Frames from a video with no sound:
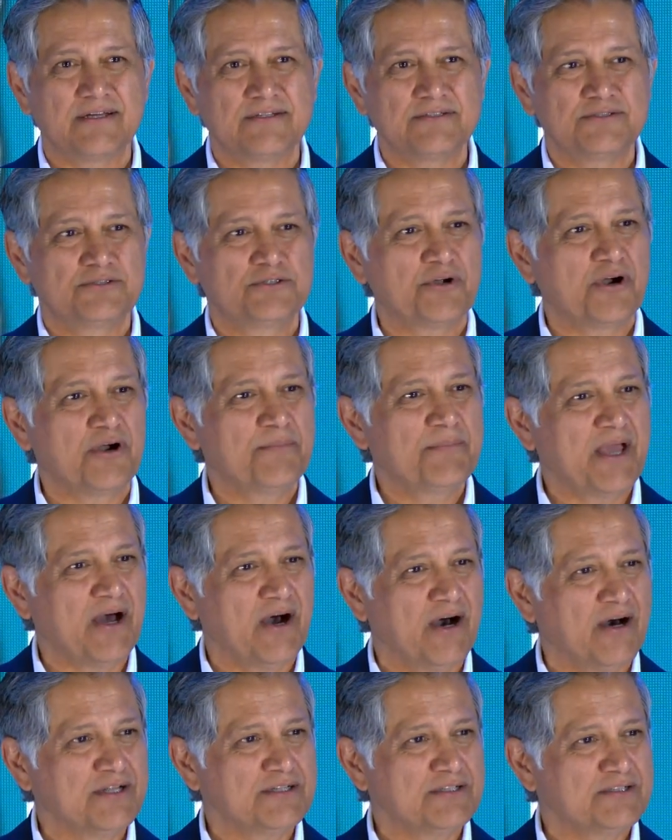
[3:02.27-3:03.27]
Jeremy
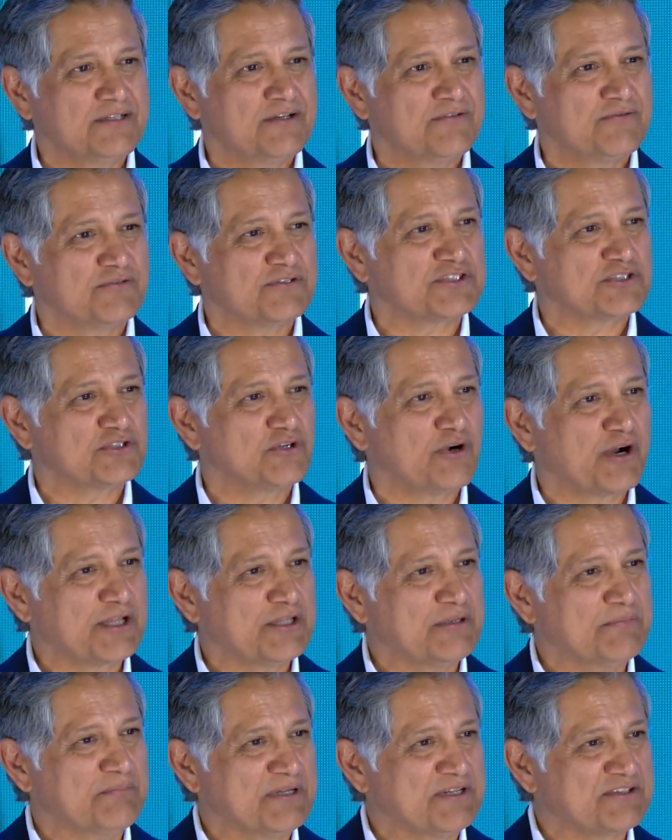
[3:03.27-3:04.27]
Hunt for starting
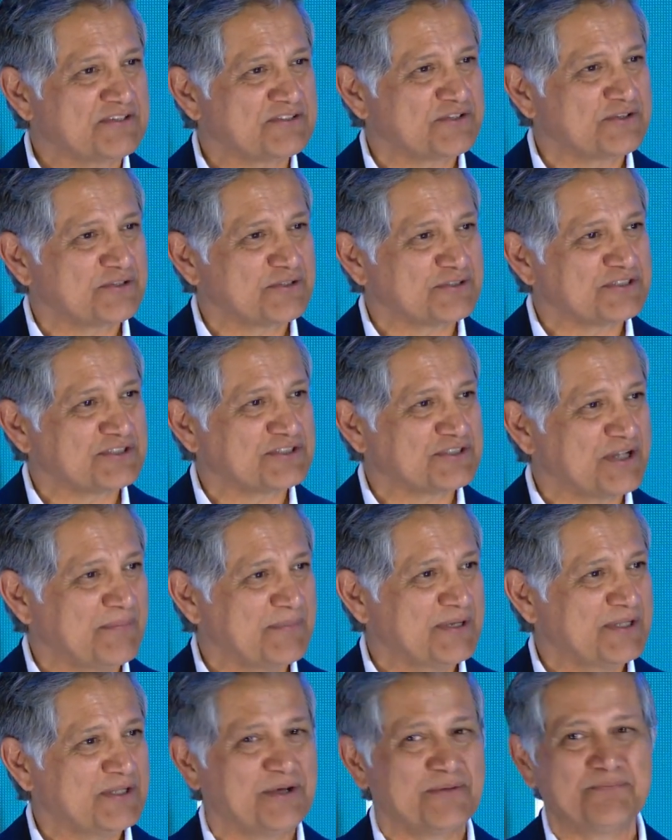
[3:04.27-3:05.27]
the Ministerial
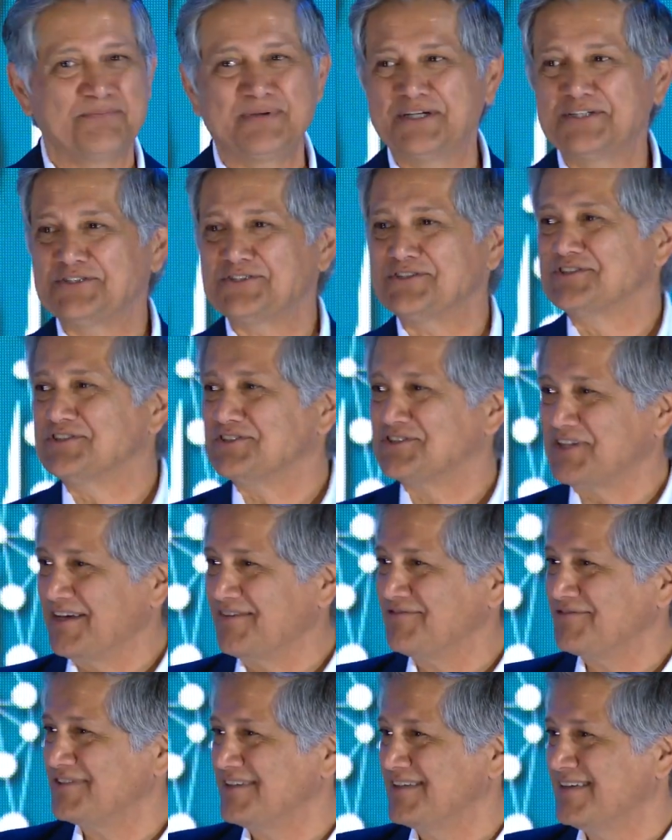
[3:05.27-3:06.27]
Summit on Patient
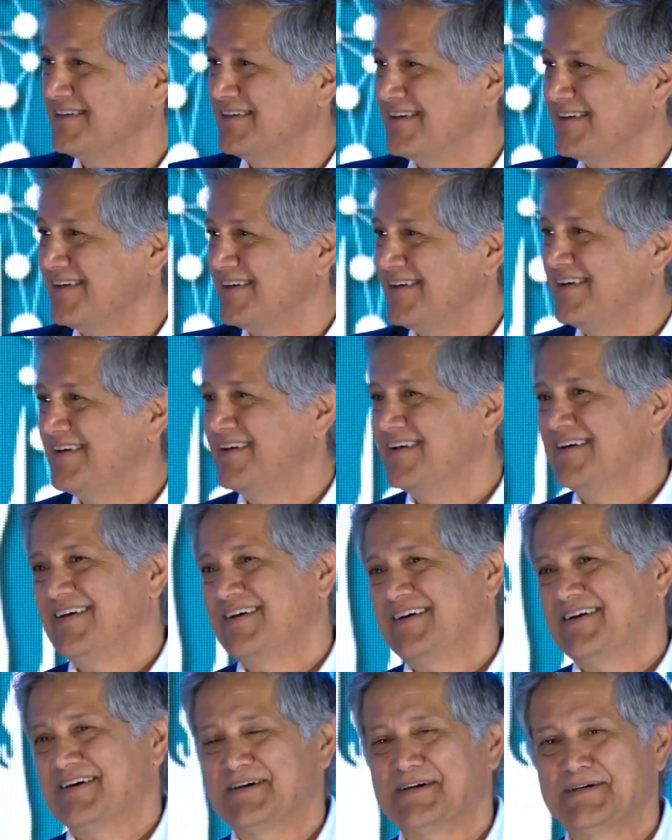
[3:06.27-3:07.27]
Safety.
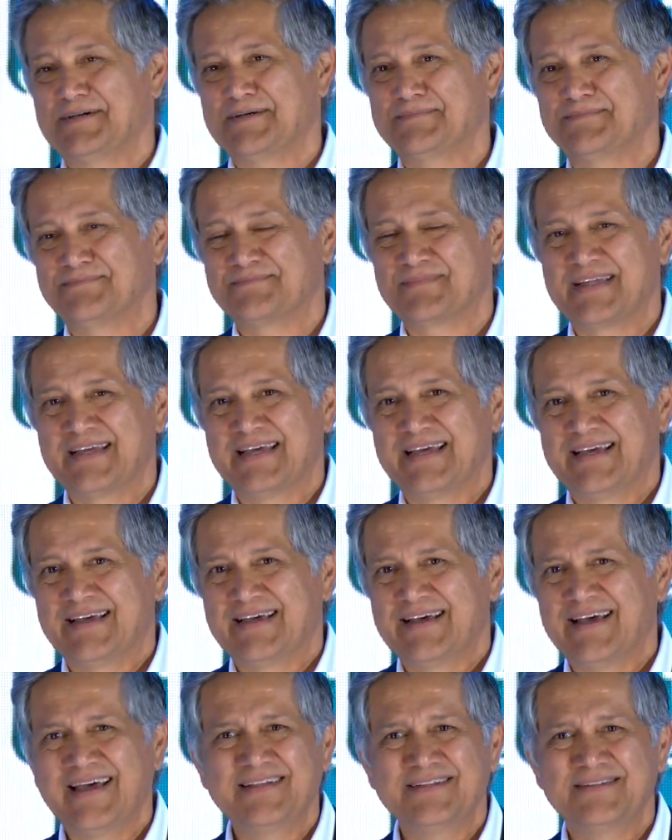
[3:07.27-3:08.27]

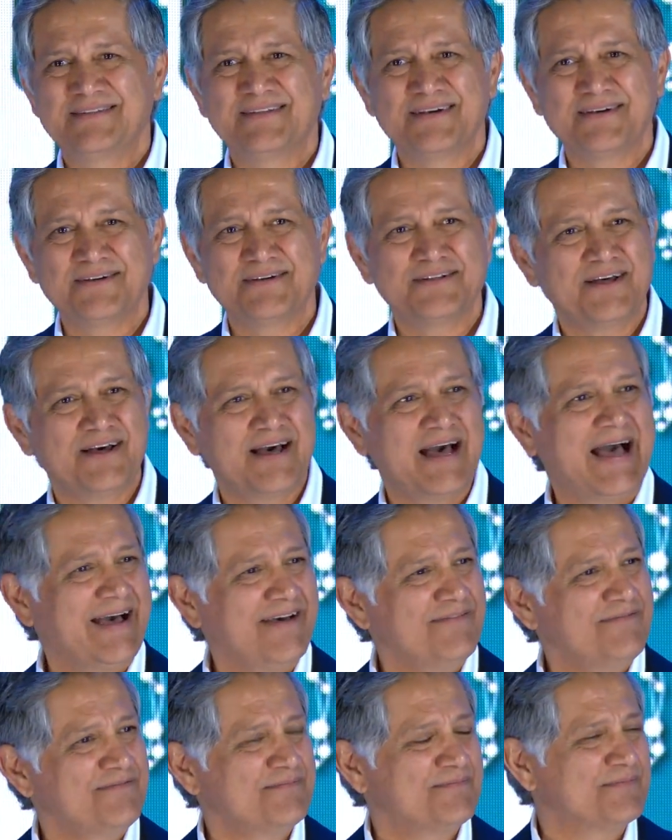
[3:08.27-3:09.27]
And
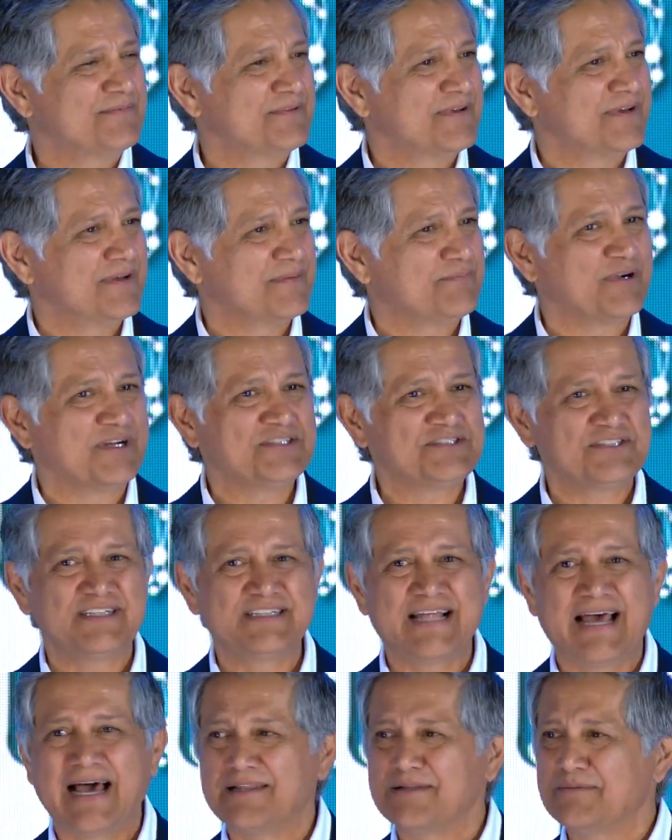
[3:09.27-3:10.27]
have
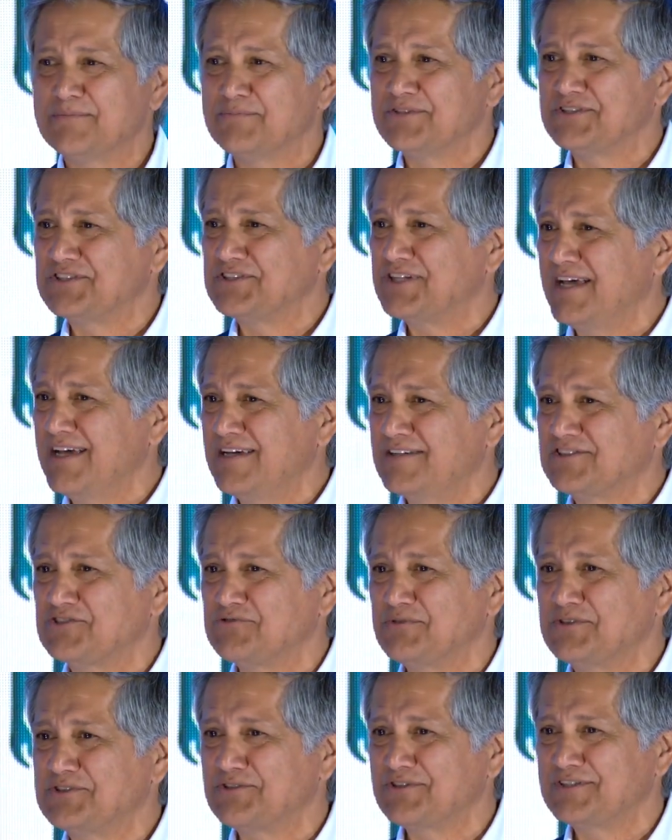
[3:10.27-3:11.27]
President Alain Berset in
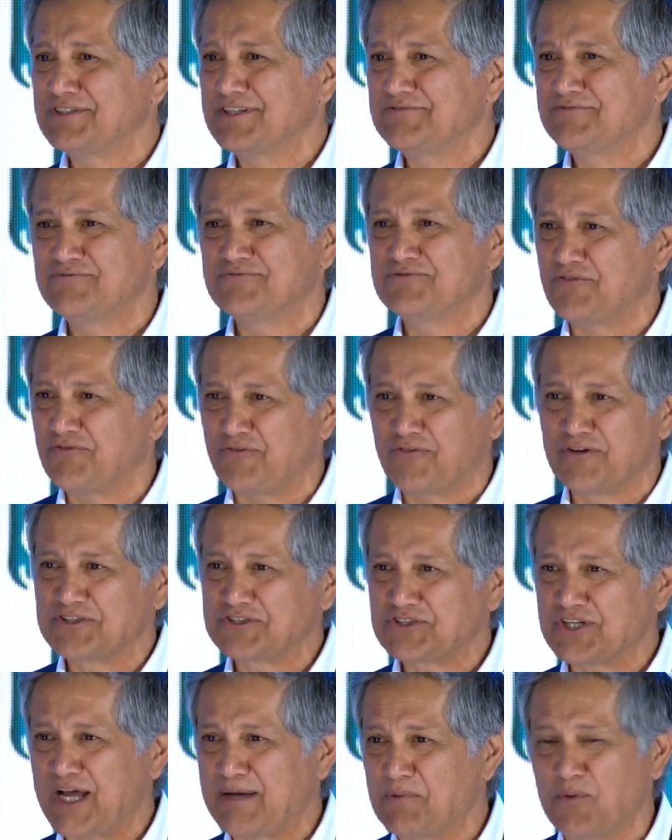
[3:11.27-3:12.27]
Switzerland, for the
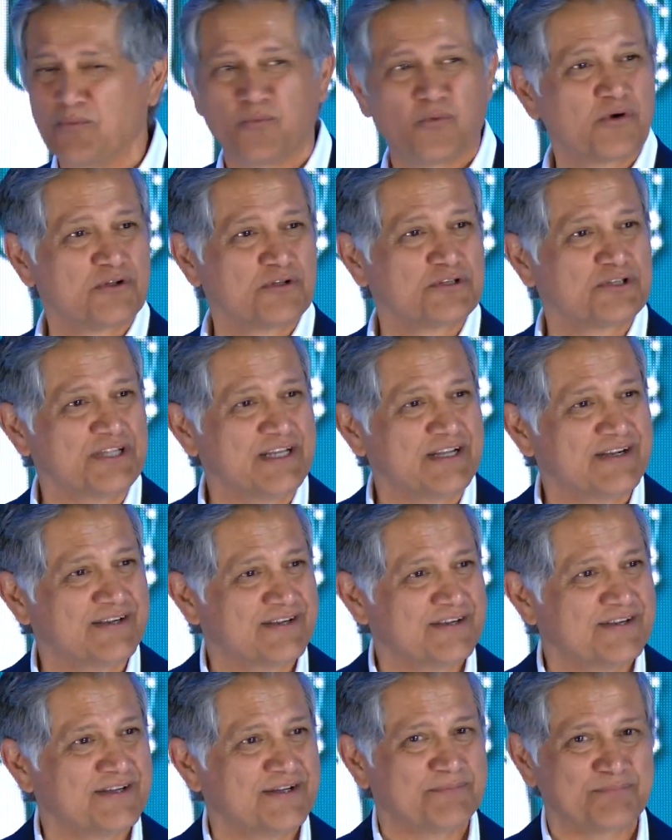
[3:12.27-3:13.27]
first time a world
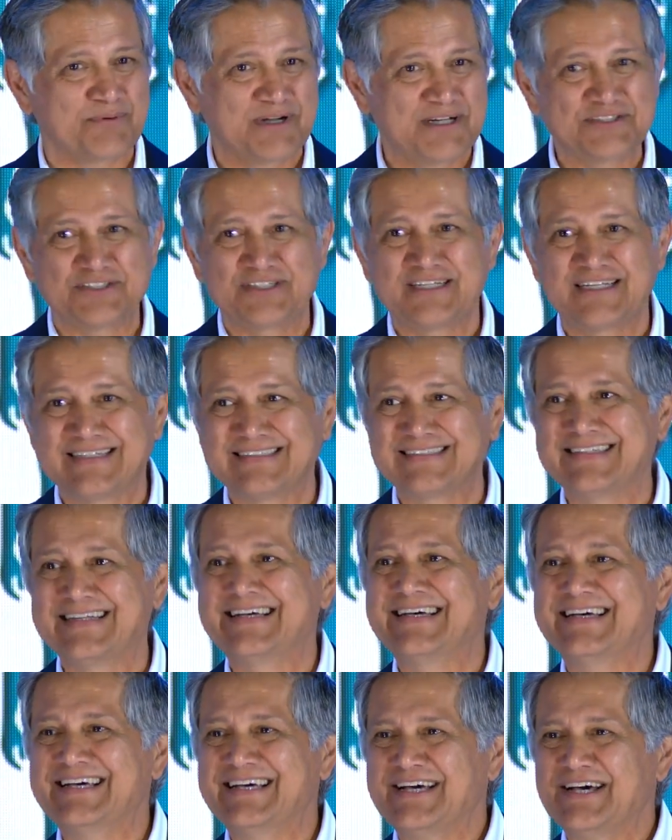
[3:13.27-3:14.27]
leader, a president,
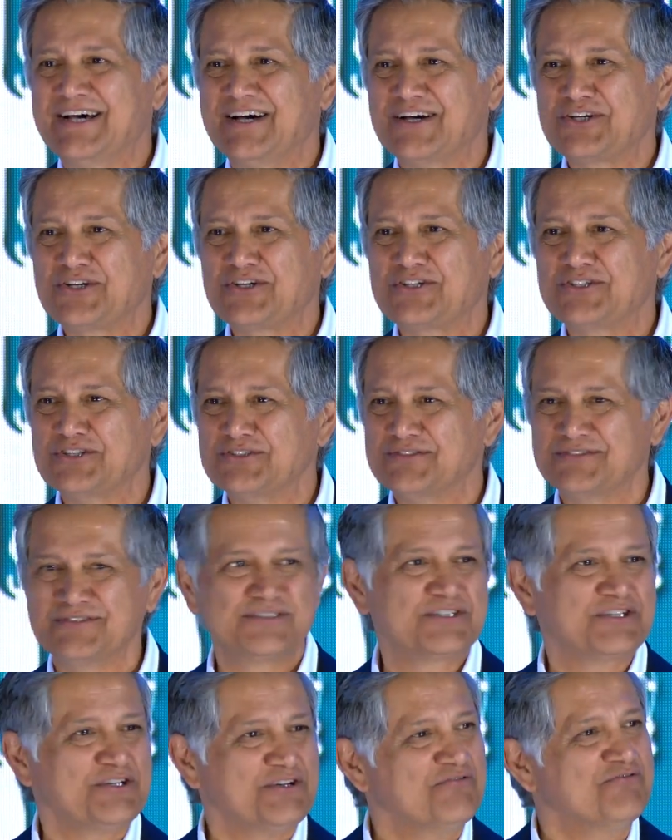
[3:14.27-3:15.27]

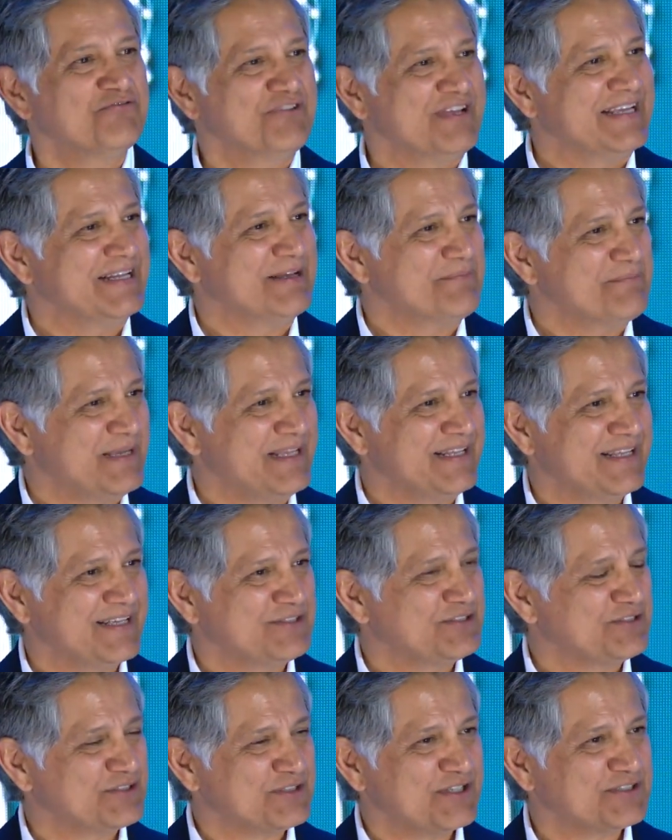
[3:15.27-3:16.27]
convene a
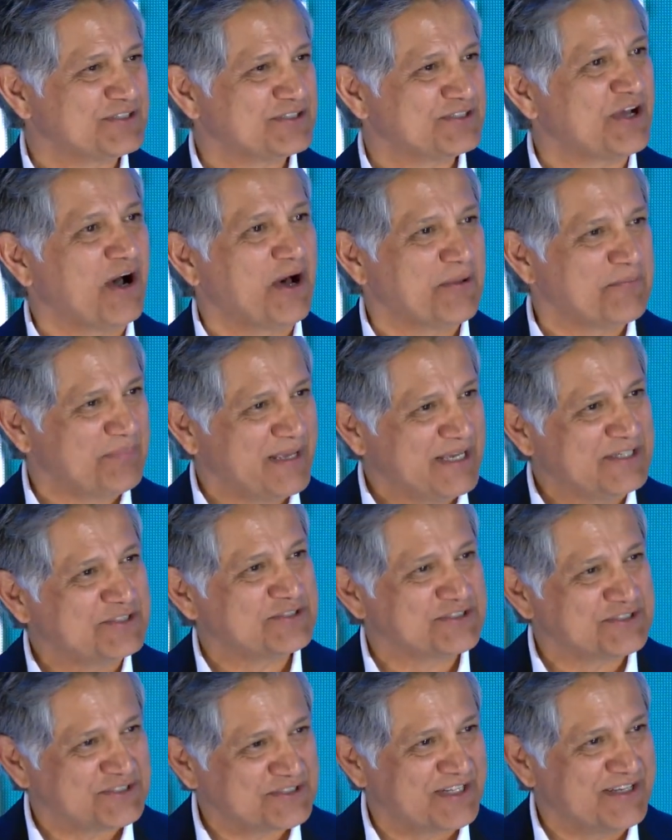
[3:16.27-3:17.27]
meeting just on
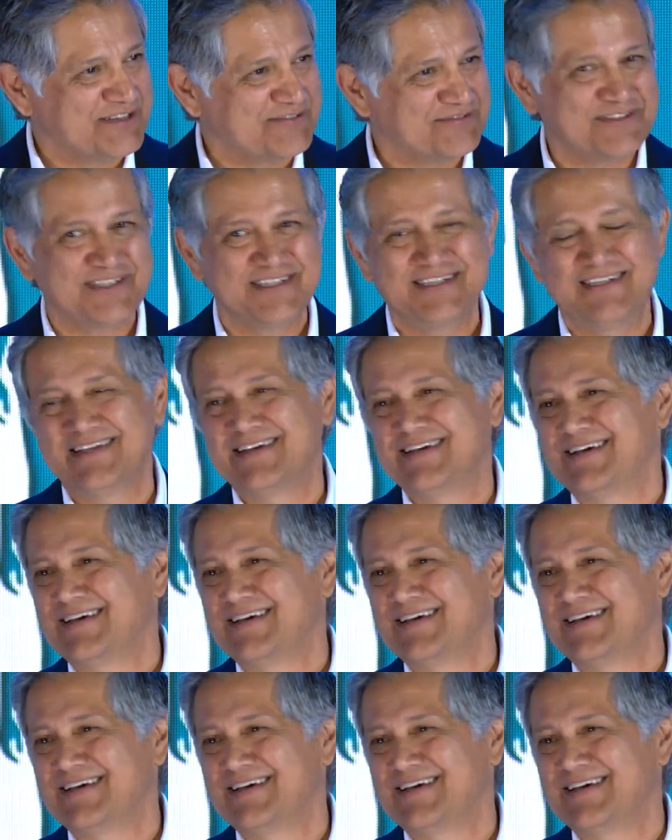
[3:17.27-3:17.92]
patient safety.